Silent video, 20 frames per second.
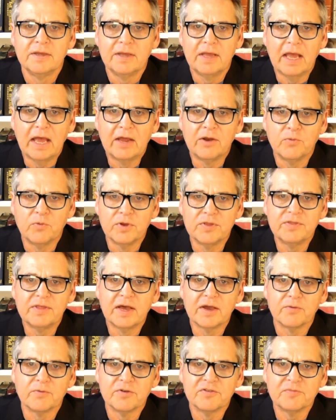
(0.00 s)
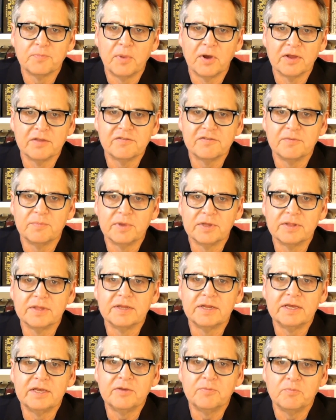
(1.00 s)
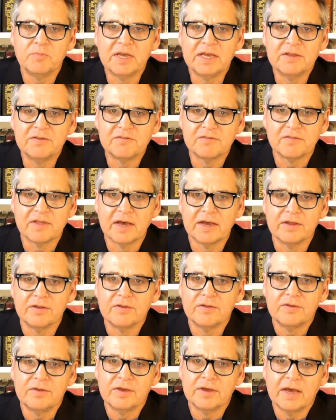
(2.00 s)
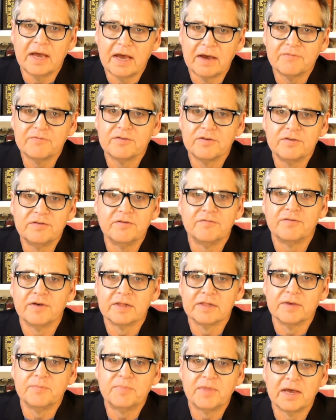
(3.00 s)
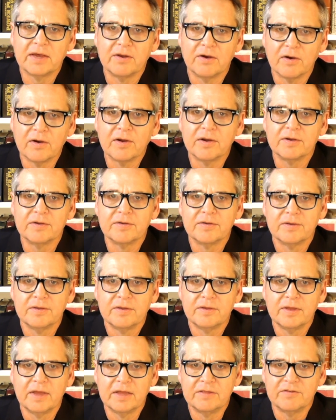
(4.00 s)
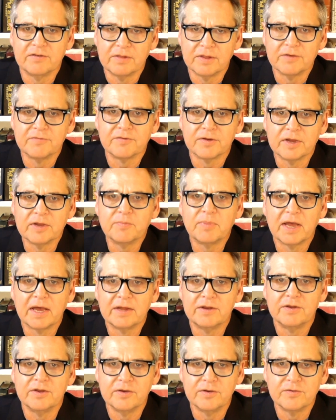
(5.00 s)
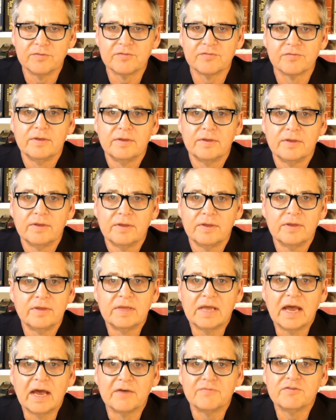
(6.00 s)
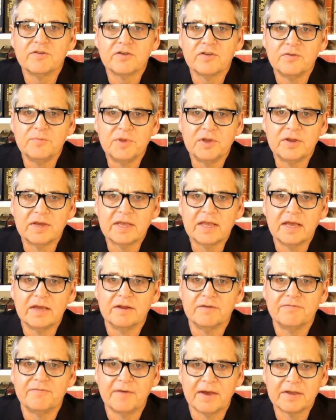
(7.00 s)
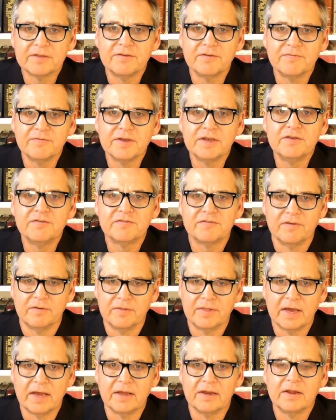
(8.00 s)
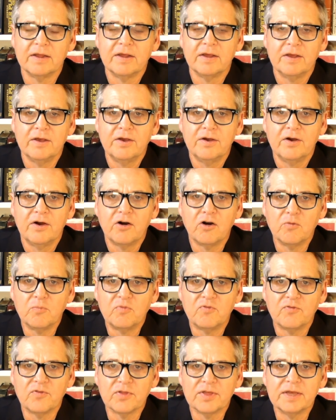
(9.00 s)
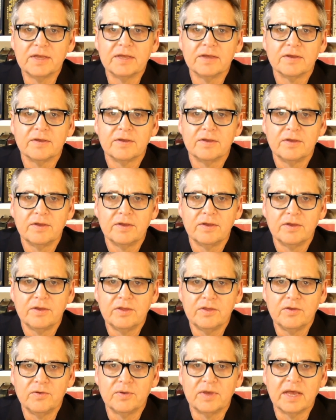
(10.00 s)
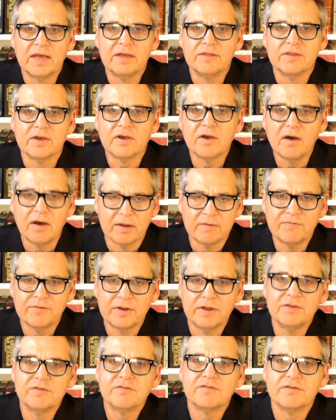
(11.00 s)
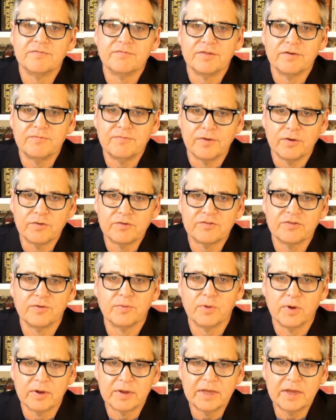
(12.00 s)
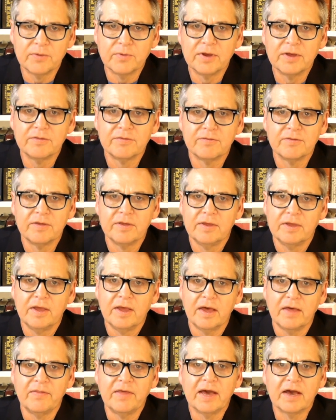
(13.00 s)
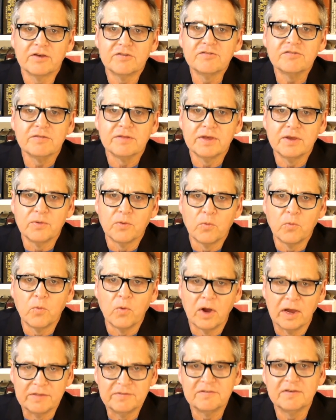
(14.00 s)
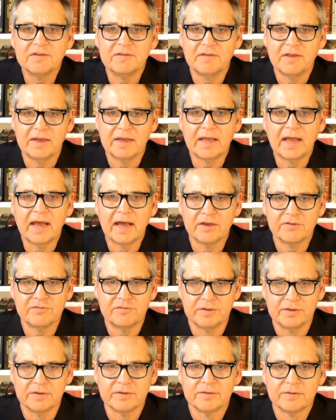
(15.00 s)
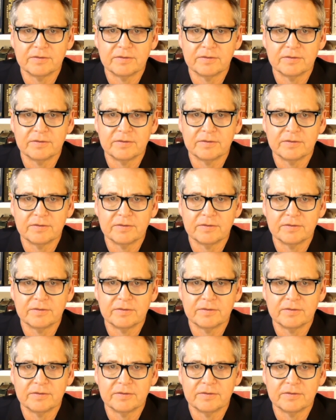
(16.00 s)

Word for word: And with that responsibility means that you have to develop that art at delivering bad news. You have to communicate effectively so that hopefully you gain the confidence of the folks you're working with and they actually want to take action.